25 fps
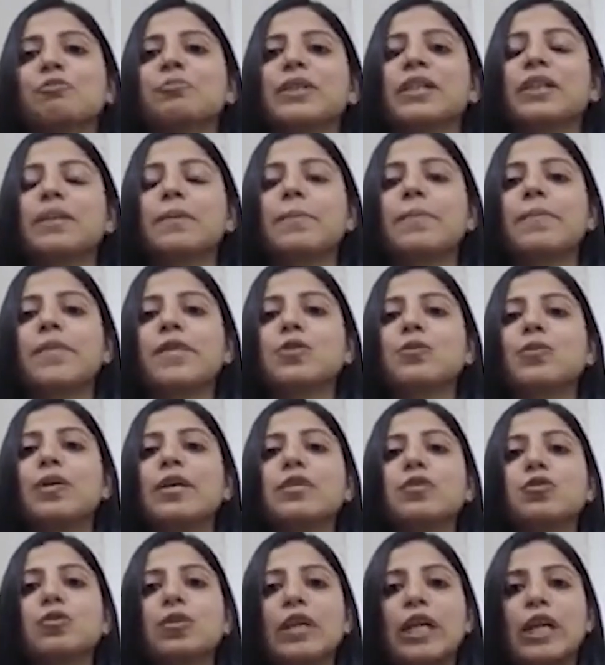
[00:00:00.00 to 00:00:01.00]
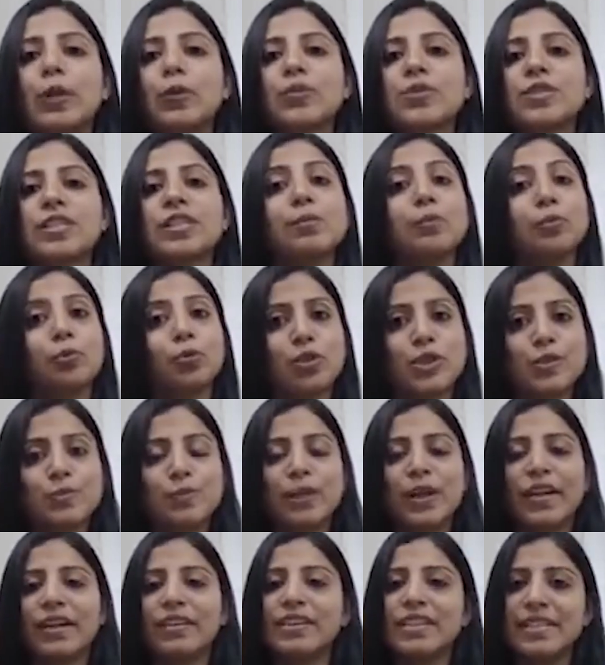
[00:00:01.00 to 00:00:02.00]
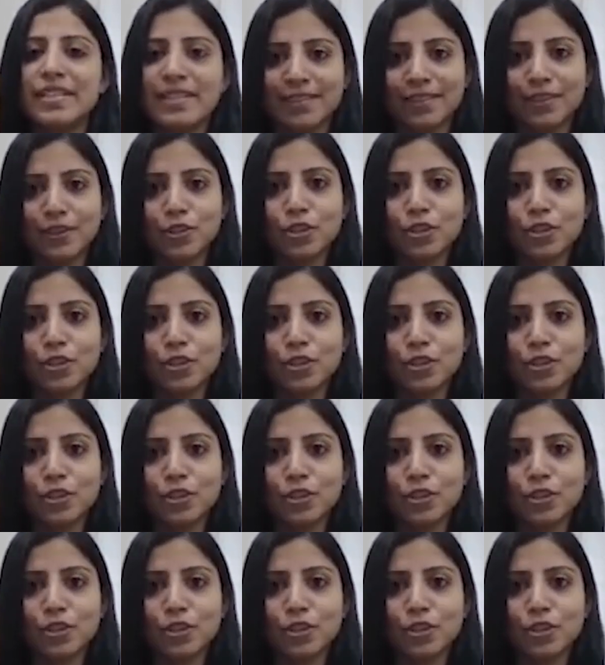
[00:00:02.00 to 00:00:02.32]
so as to reduce the postprandial surge.